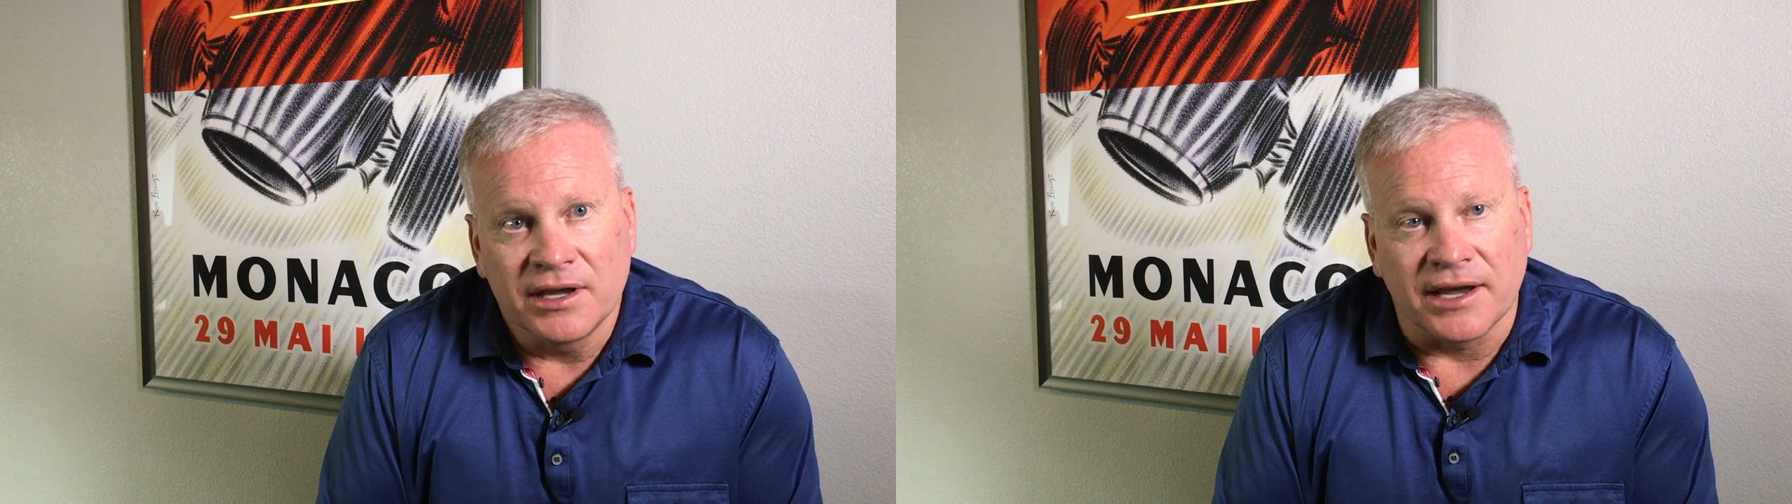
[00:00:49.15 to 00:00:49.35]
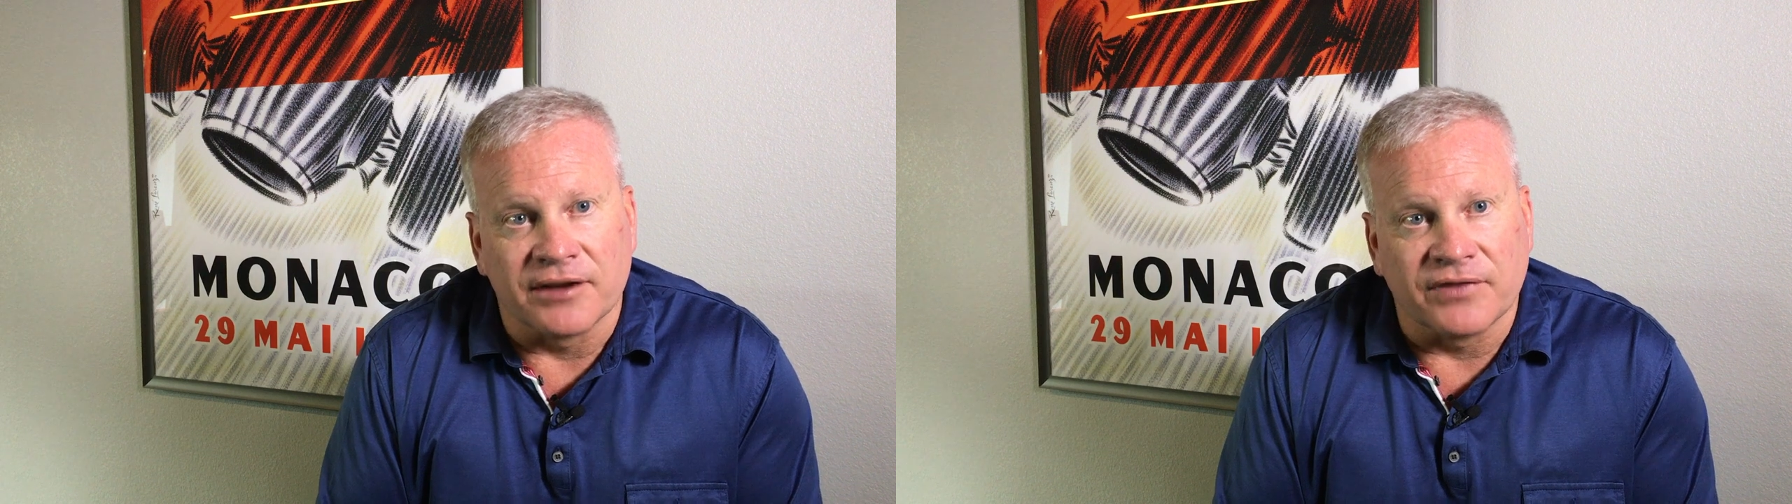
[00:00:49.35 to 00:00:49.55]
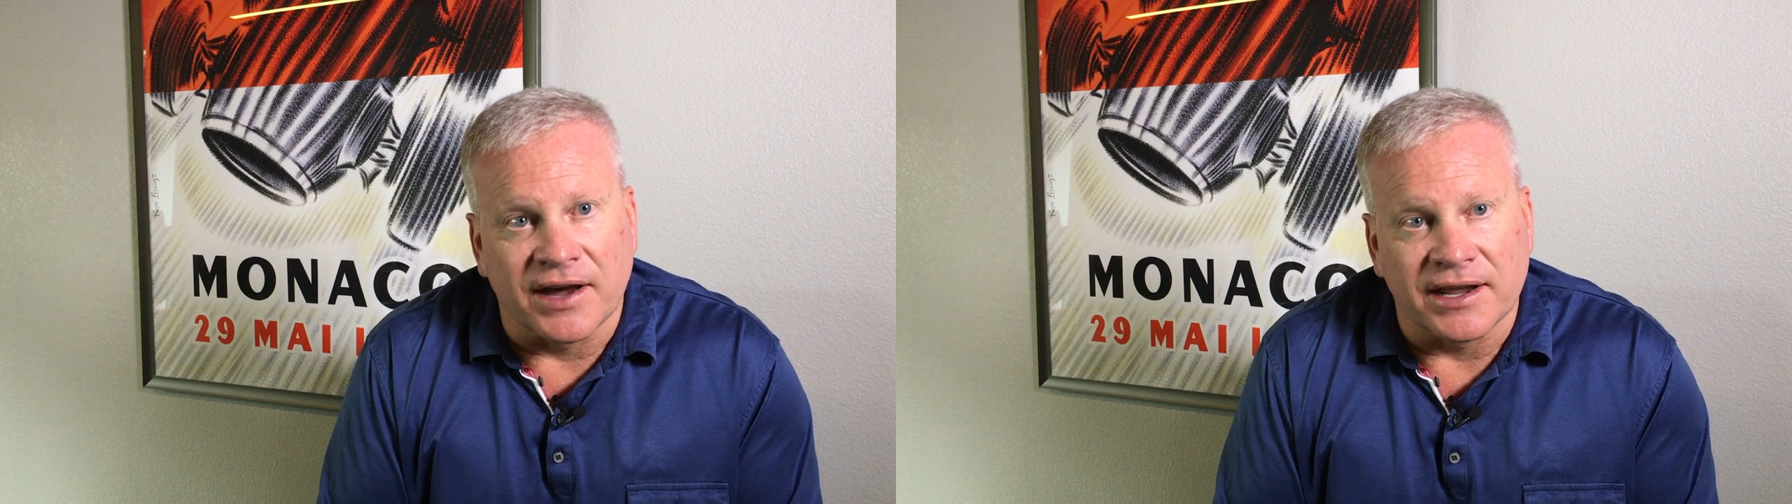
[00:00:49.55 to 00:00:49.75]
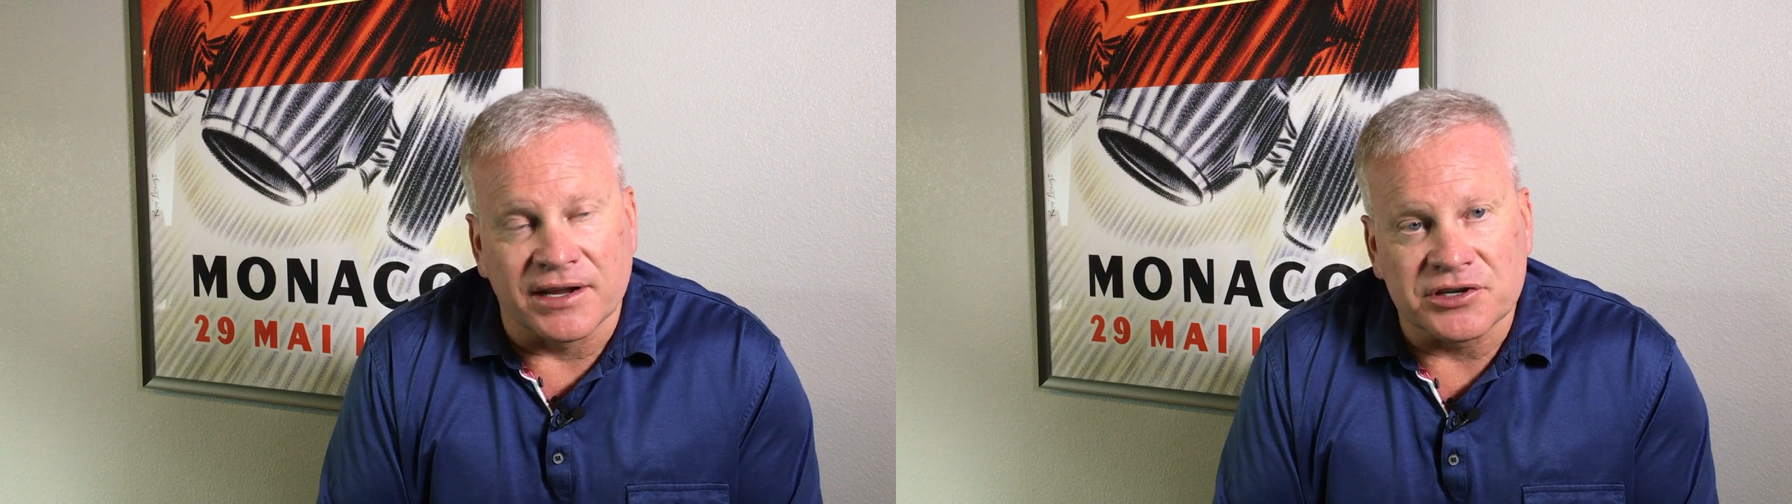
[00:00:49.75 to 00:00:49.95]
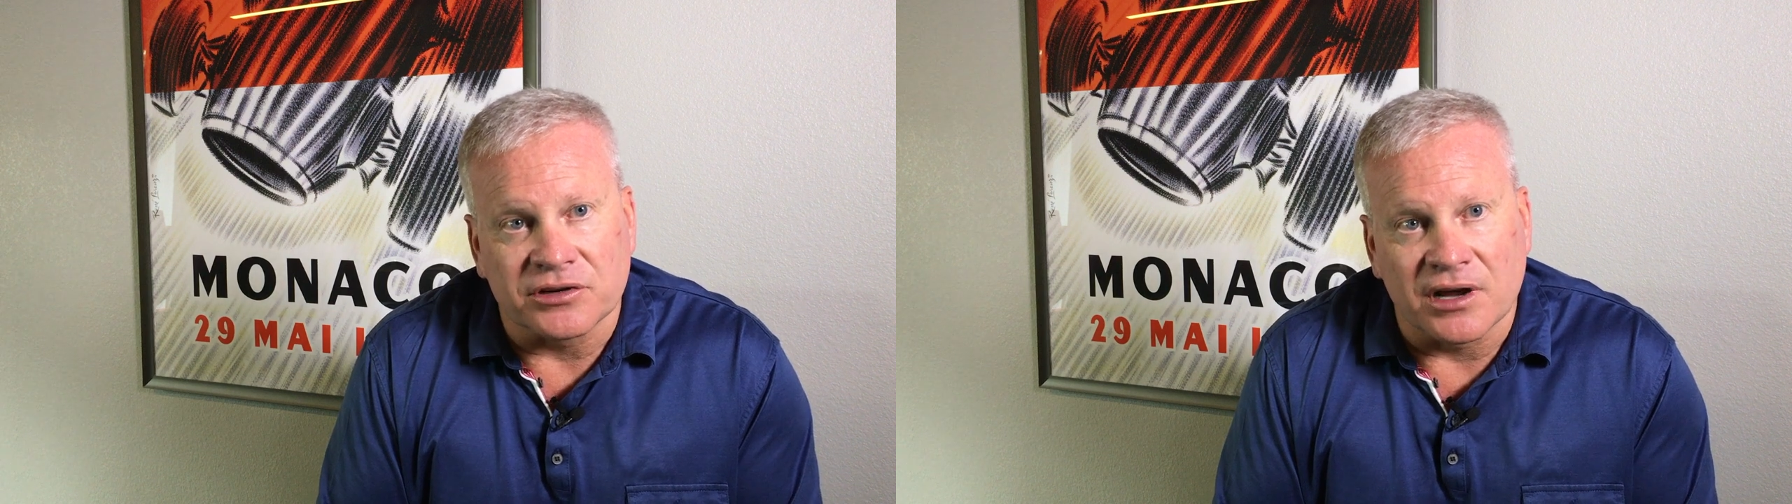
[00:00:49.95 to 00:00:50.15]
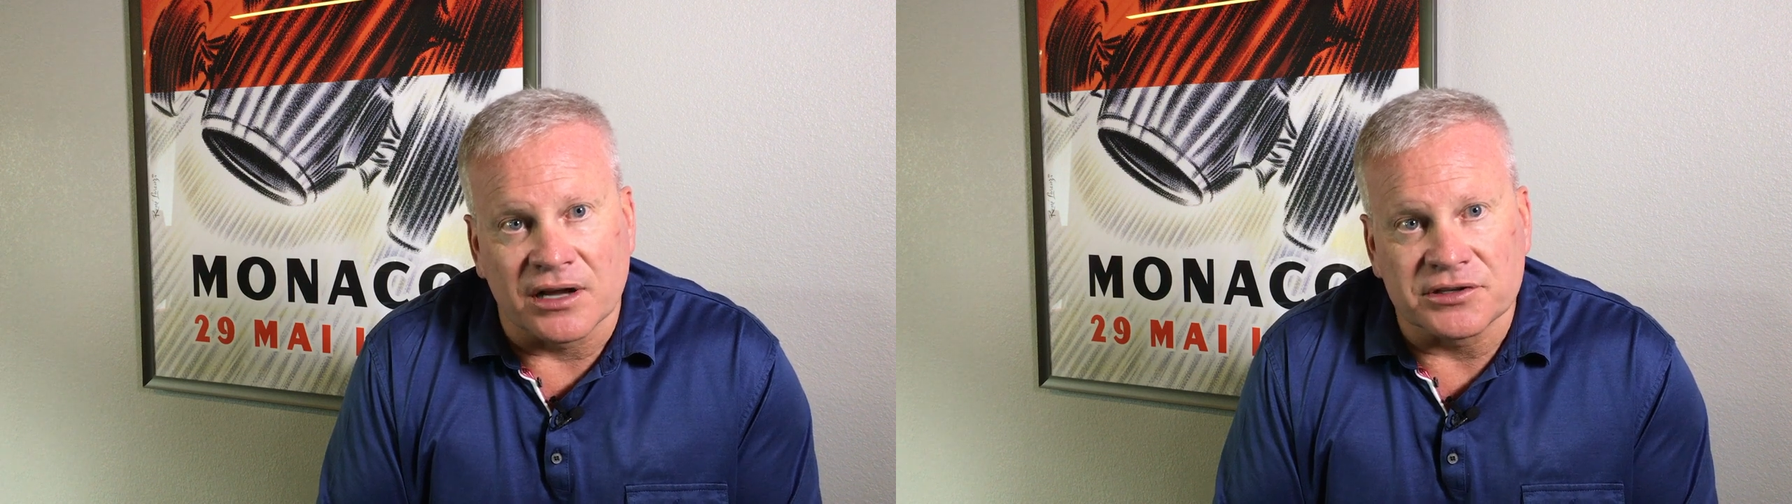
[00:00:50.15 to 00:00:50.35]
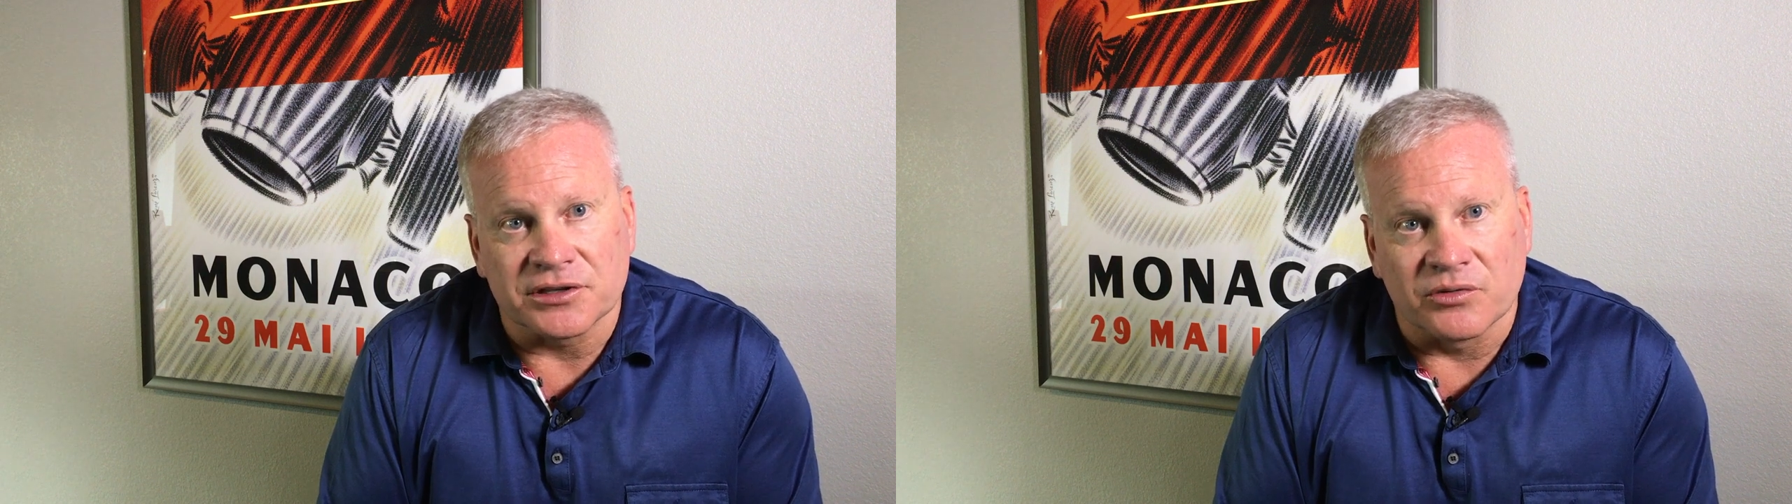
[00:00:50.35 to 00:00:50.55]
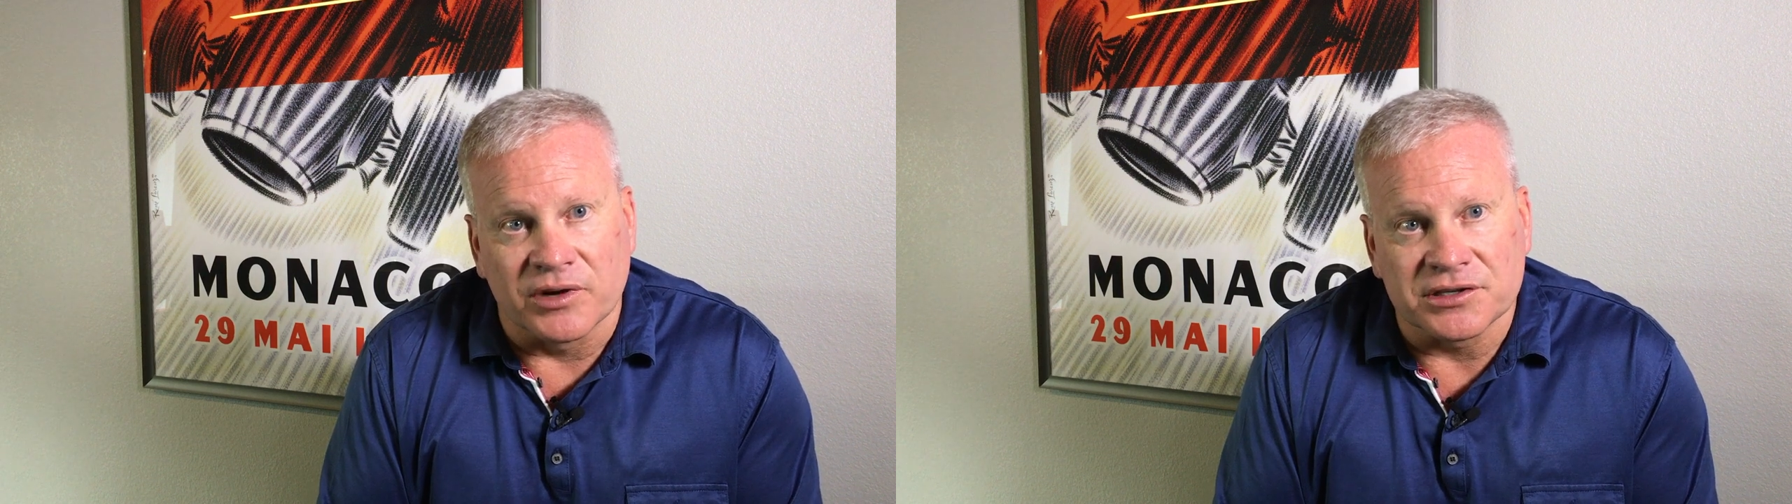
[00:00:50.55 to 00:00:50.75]
and financial
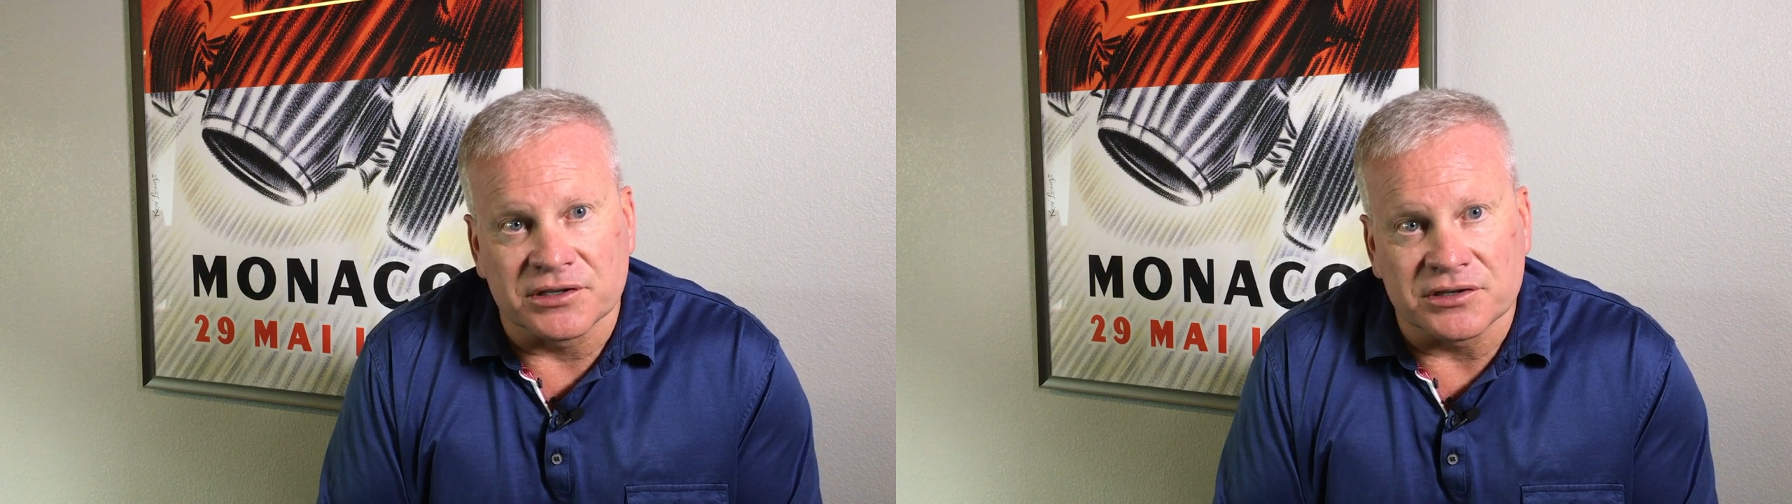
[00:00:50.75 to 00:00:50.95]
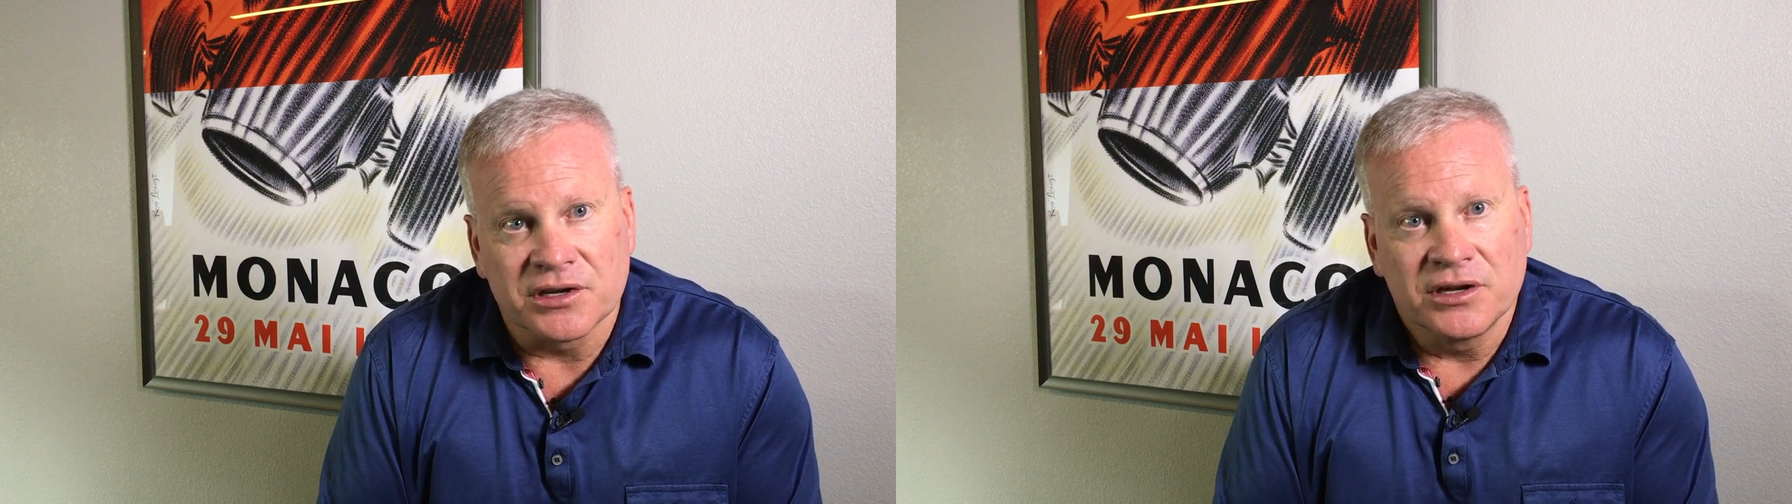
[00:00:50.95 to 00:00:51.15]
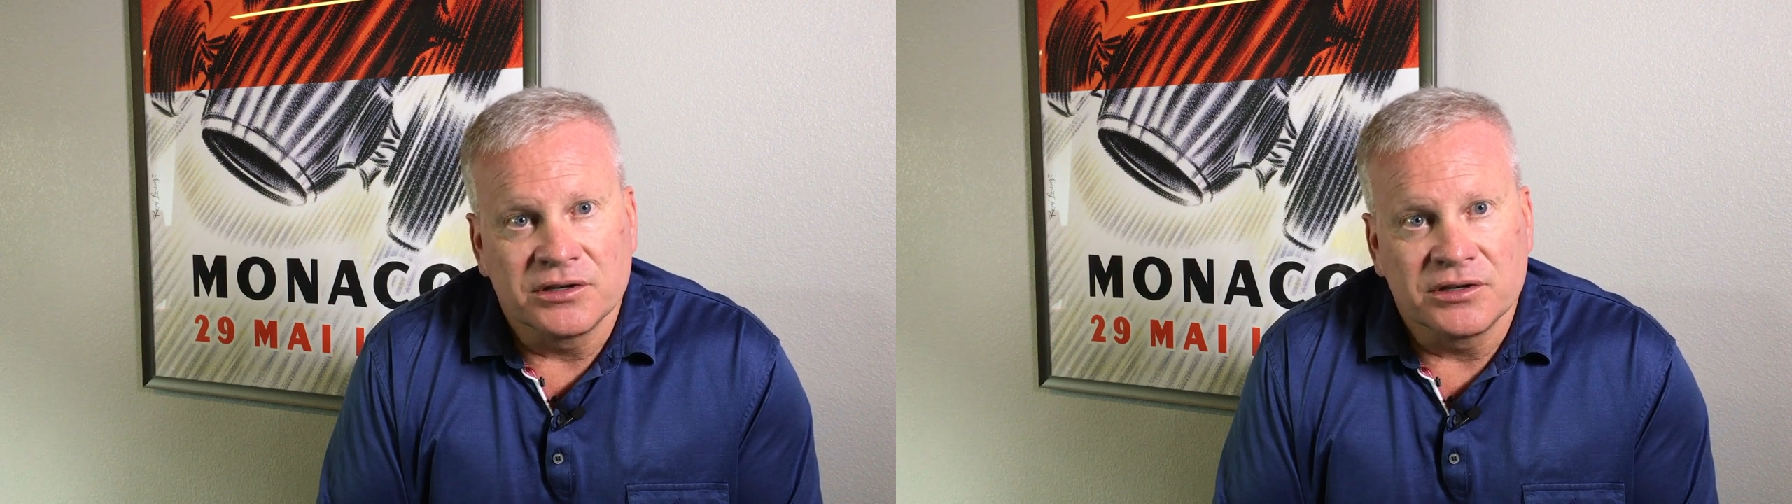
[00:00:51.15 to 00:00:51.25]
consequences